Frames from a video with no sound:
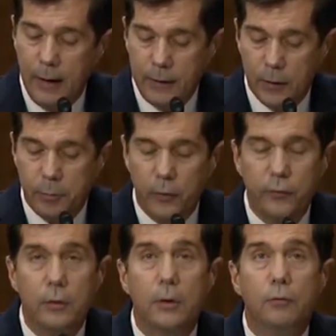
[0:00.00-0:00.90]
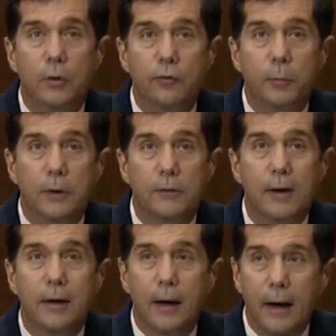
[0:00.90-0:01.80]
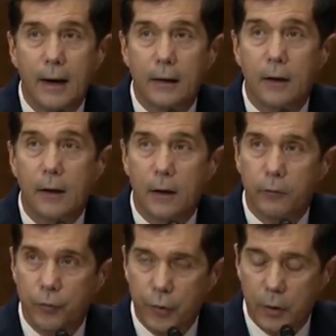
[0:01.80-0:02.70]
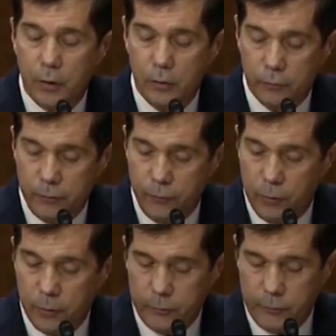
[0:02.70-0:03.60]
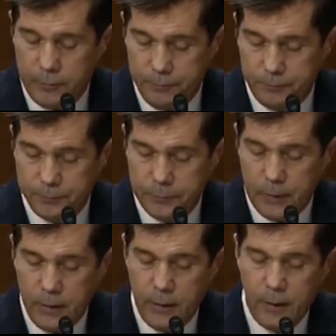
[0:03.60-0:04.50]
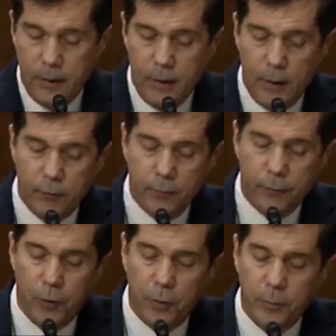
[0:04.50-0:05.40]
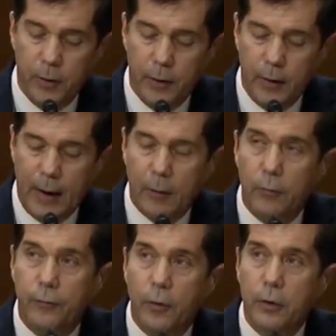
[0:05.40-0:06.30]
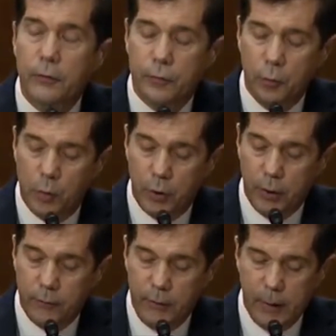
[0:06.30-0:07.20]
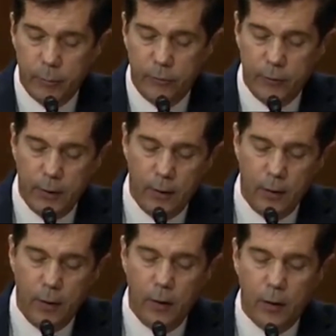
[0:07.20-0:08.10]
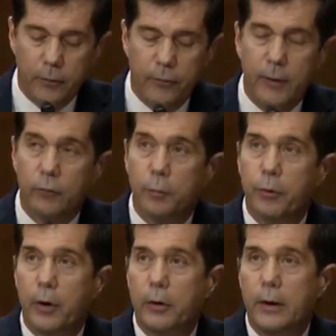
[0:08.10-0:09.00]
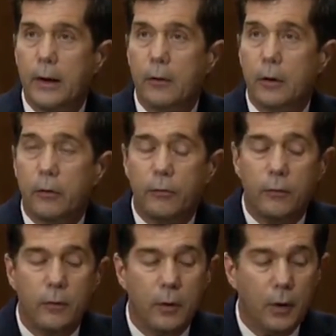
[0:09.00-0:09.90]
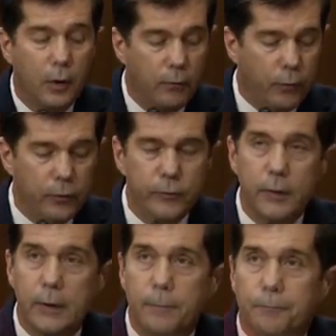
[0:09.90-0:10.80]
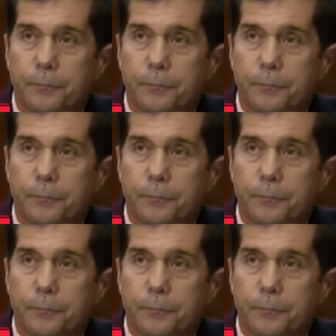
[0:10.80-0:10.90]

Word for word: and their personal enrichment ahead of critical reforms. If confirmed, I will focus the work of the embassy on several priority areas. Firstly,